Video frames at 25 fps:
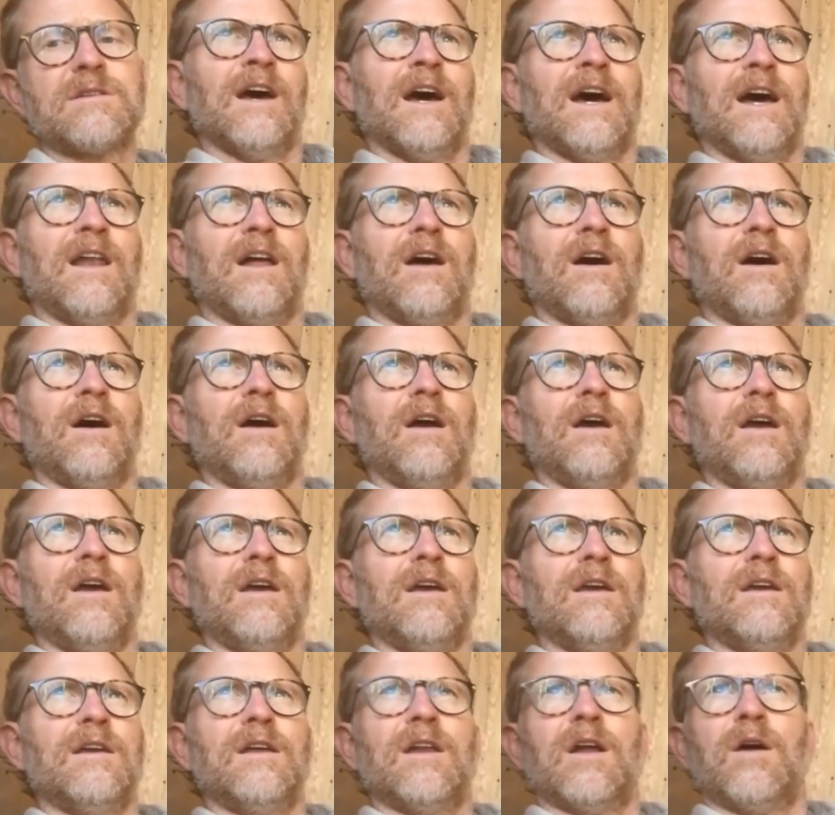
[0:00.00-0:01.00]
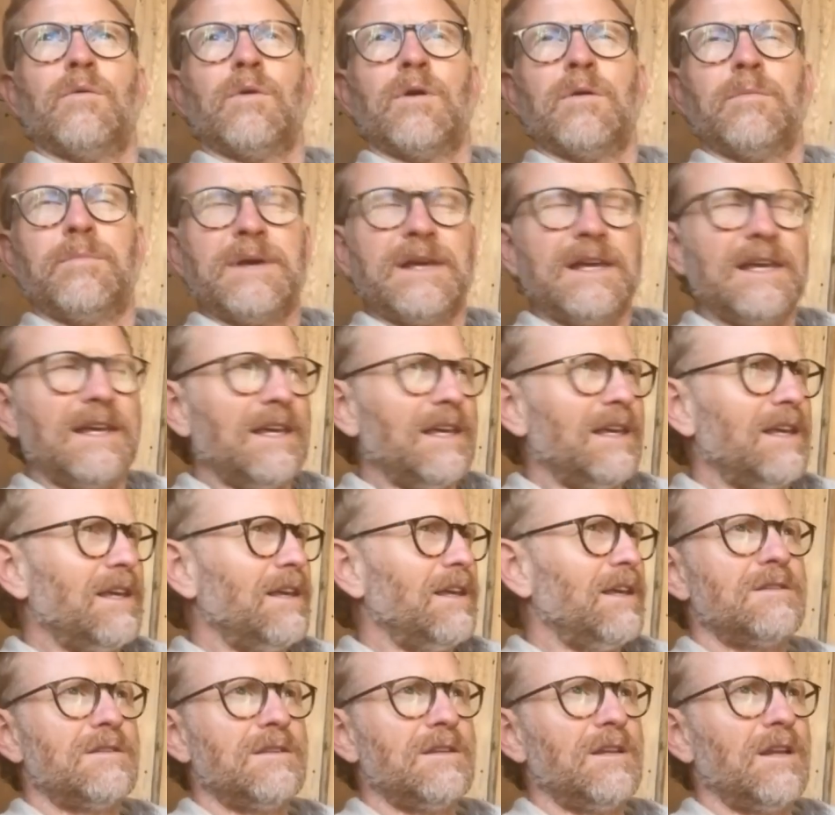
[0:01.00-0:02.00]
and i you know want to
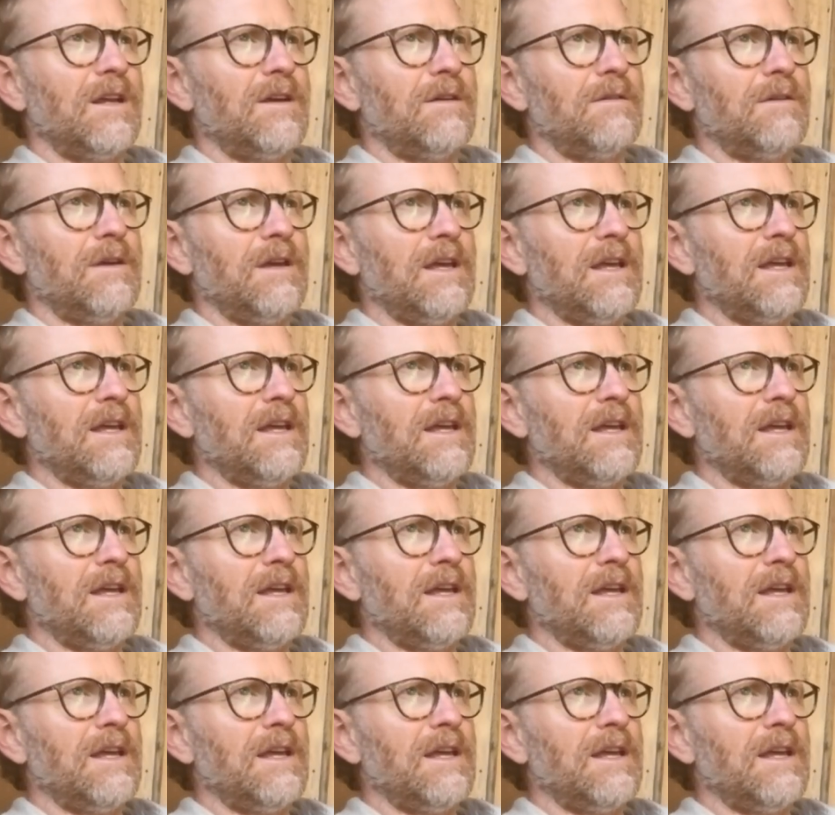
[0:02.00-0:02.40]
be you know